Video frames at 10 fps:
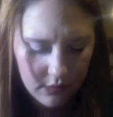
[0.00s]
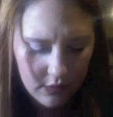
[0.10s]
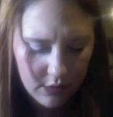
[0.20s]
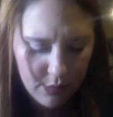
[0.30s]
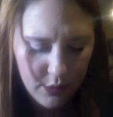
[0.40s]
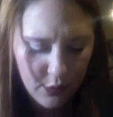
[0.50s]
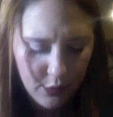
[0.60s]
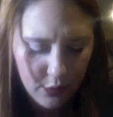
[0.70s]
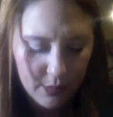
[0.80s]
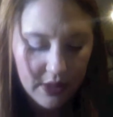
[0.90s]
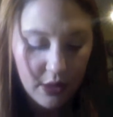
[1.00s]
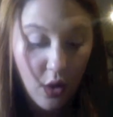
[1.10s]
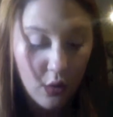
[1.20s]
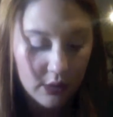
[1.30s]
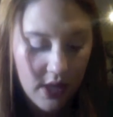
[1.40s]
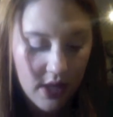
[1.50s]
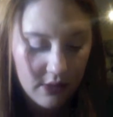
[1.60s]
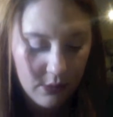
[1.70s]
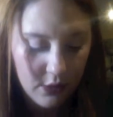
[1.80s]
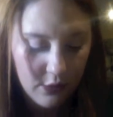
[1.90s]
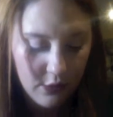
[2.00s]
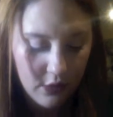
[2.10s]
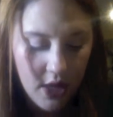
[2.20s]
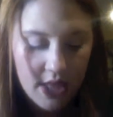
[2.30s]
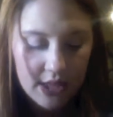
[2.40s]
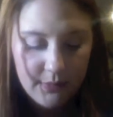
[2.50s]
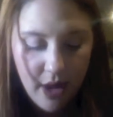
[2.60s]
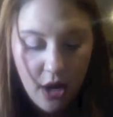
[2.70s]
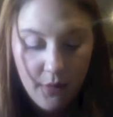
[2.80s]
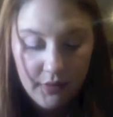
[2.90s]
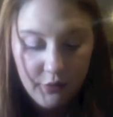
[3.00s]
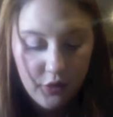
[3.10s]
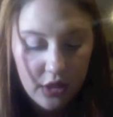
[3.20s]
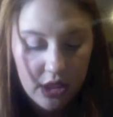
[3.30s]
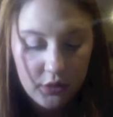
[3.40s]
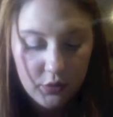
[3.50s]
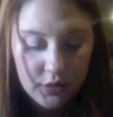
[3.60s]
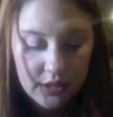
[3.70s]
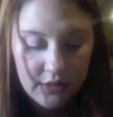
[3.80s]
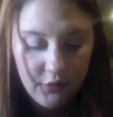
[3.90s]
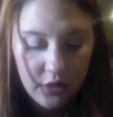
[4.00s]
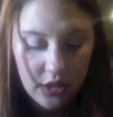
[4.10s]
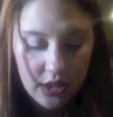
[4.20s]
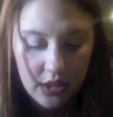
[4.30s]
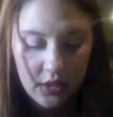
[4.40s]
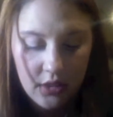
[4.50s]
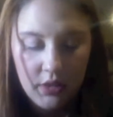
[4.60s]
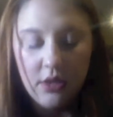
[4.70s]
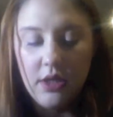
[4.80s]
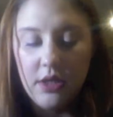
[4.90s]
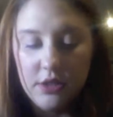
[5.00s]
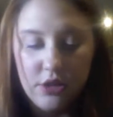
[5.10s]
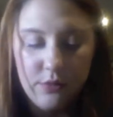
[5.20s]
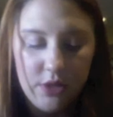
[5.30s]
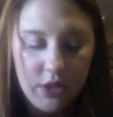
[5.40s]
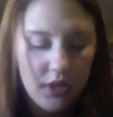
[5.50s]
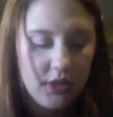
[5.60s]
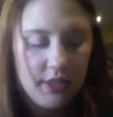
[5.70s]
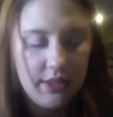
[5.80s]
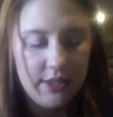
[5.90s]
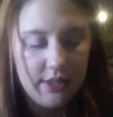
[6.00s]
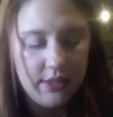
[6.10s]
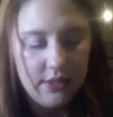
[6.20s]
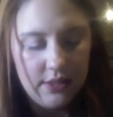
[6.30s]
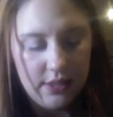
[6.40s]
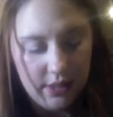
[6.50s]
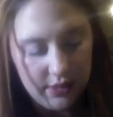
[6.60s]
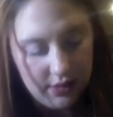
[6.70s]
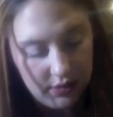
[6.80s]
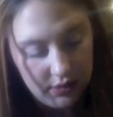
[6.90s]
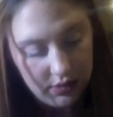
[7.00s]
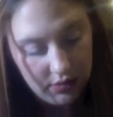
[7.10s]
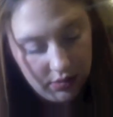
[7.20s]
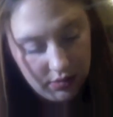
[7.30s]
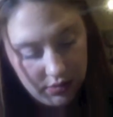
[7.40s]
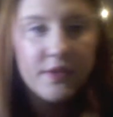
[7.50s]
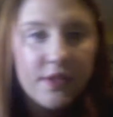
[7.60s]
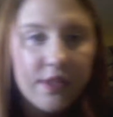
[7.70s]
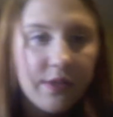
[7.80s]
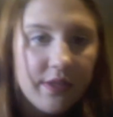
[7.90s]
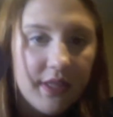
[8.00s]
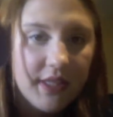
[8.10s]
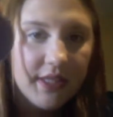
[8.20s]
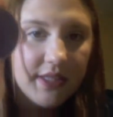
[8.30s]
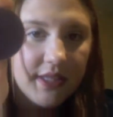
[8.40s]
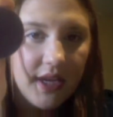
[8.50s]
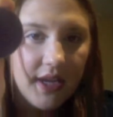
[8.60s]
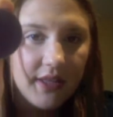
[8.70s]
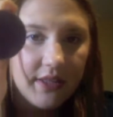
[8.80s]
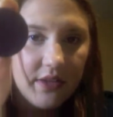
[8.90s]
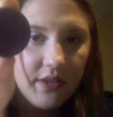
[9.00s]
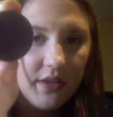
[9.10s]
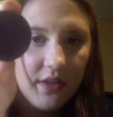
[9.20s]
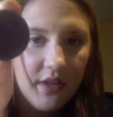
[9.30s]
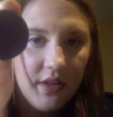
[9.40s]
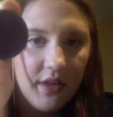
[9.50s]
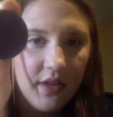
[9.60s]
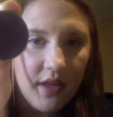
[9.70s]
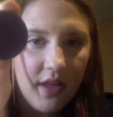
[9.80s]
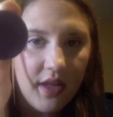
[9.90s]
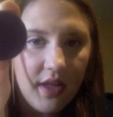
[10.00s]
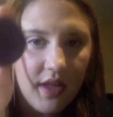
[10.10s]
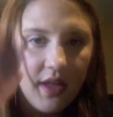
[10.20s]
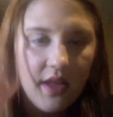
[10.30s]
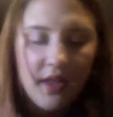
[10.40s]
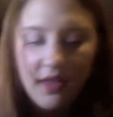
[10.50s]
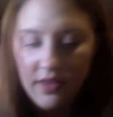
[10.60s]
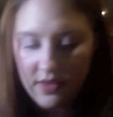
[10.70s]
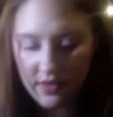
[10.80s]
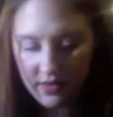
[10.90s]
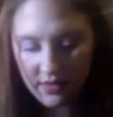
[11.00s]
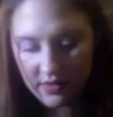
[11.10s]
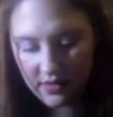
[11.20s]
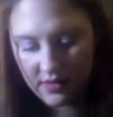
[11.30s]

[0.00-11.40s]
It's beautiful. Be your own kind of beautiful. Paraben-free, cruelty-free, dermatologist tested. So this uh, little... that?